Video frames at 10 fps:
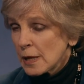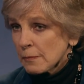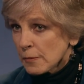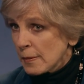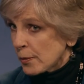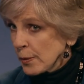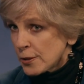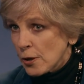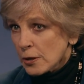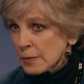Remember, we
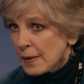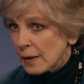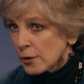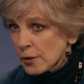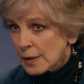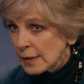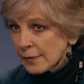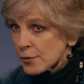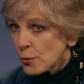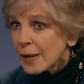talked about you're going to
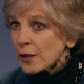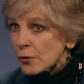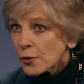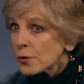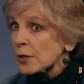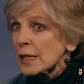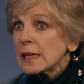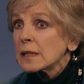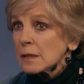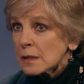live twenty or thirty
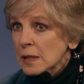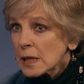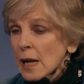years.